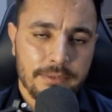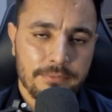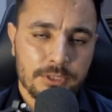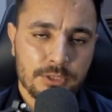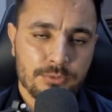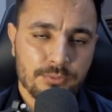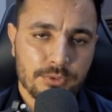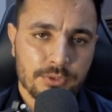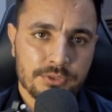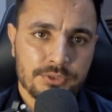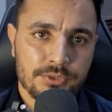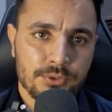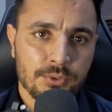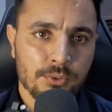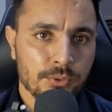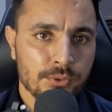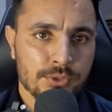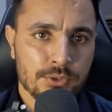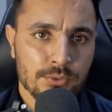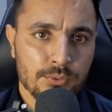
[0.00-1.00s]
which was
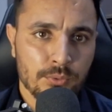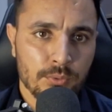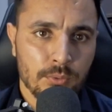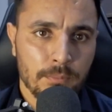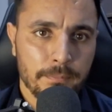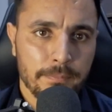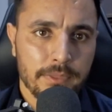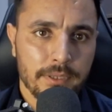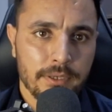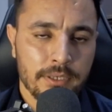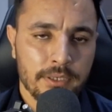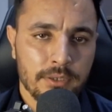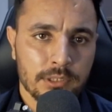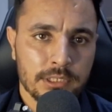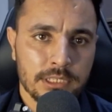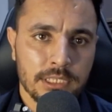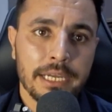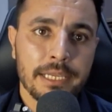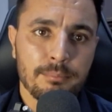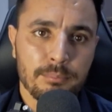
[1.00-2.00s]
used to
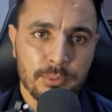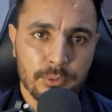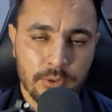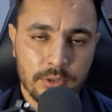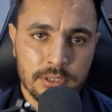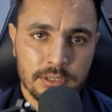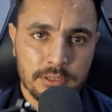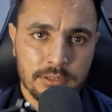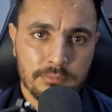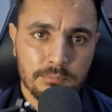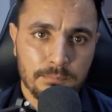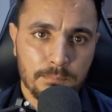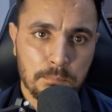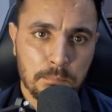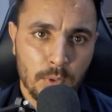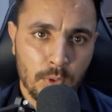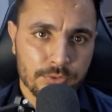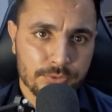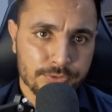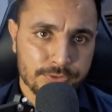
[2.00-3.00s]
tie broken
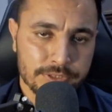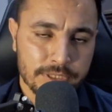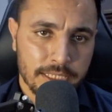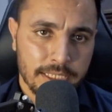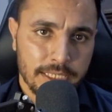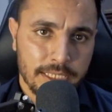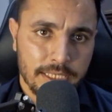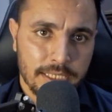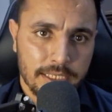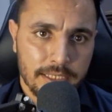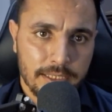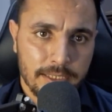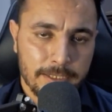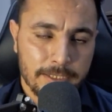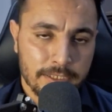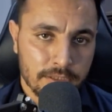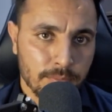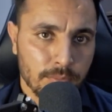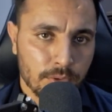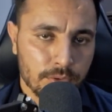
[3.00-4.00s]
bones.
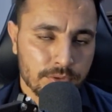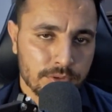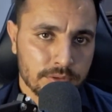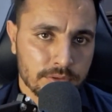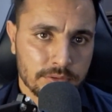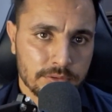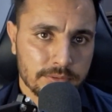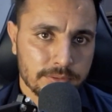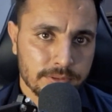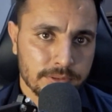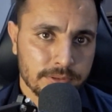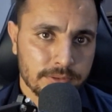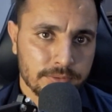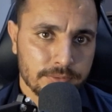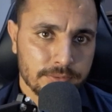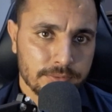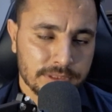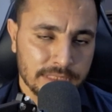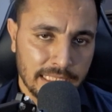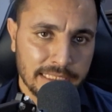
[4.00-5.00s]
In the modern
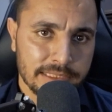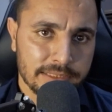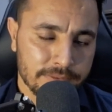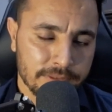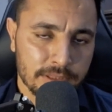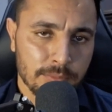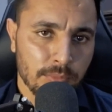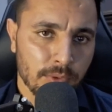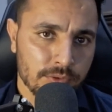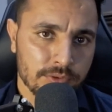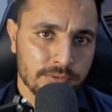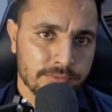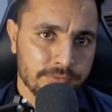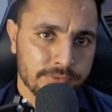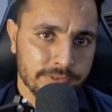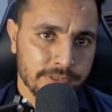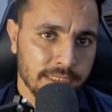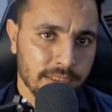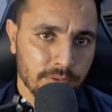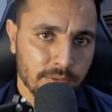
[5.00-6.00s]

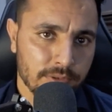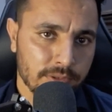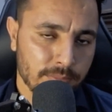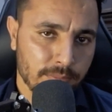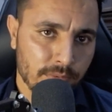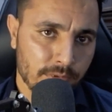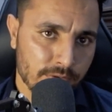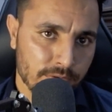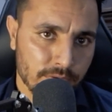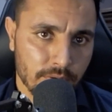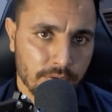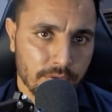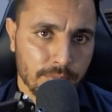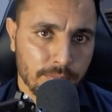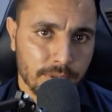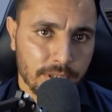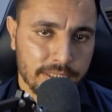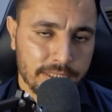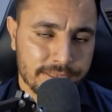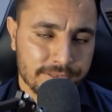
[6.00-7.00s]
field, or in the modern
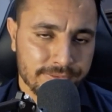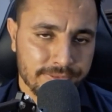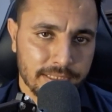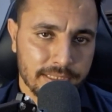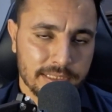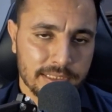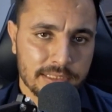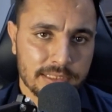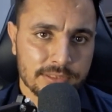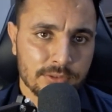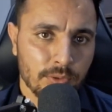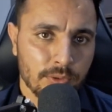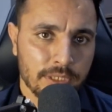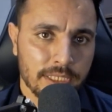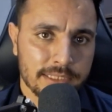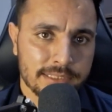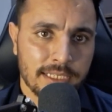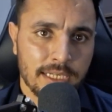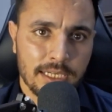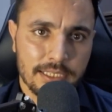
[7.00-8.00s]
orthopedics field, it is known
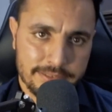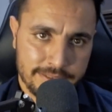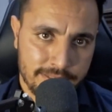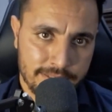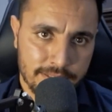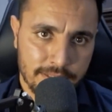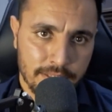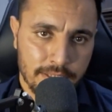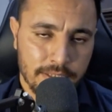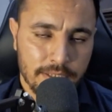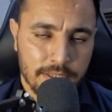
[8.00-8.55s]
as casts,